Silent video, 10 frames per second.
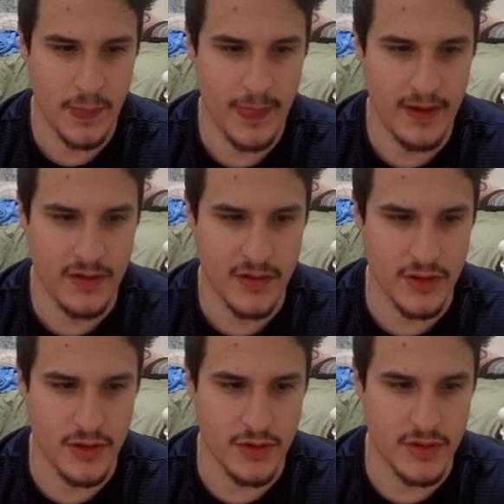
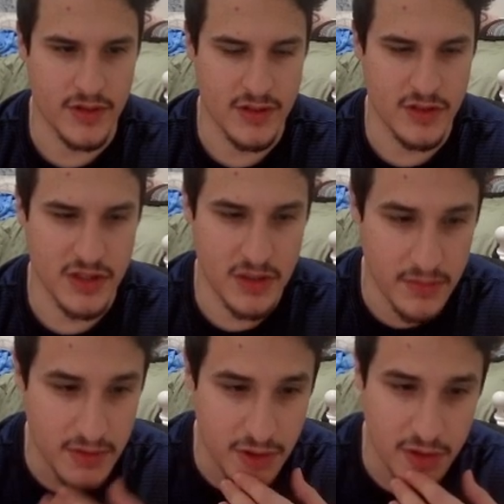So this
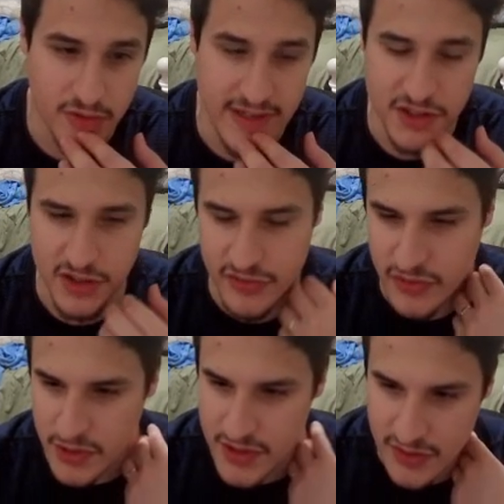gym, you're actually
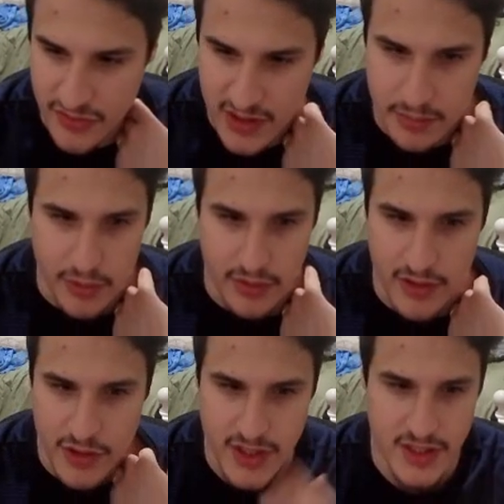forced to fight both of the
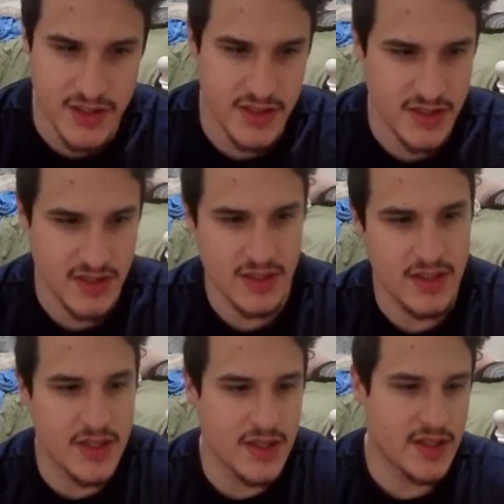trainers,
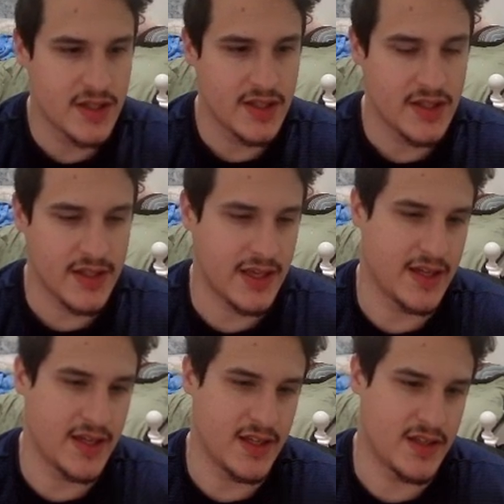
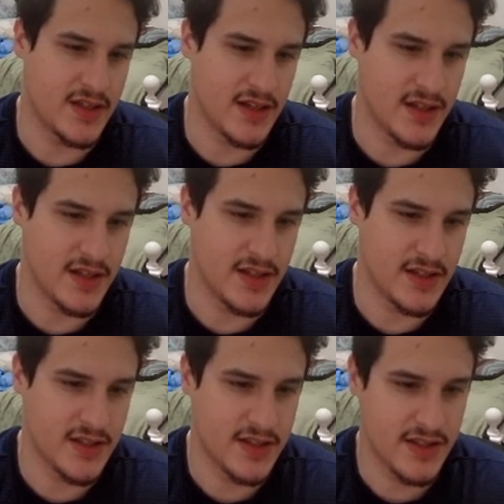and the
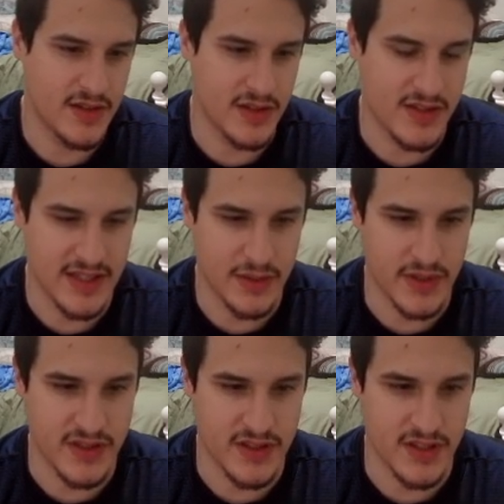second one
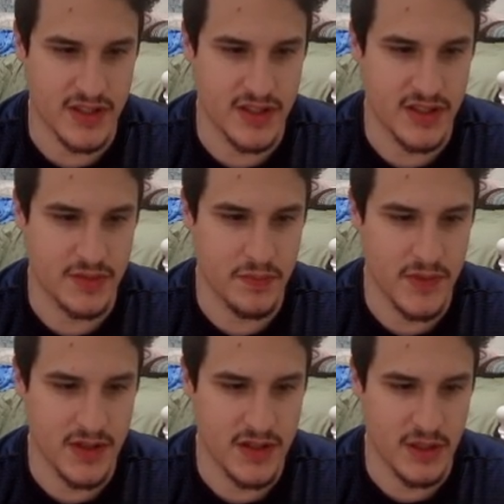is a
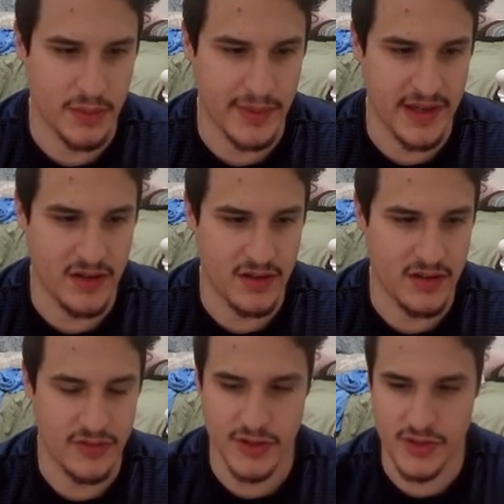double battle.
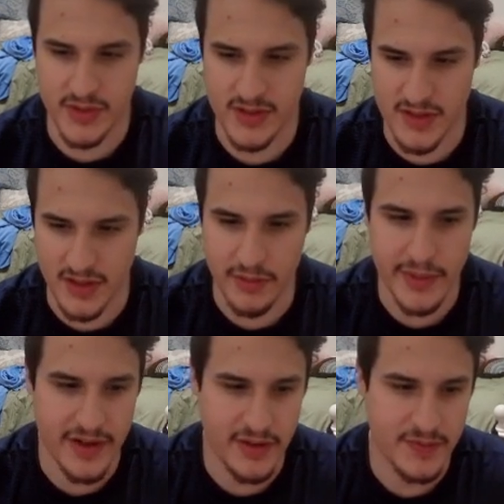First one is a single battle.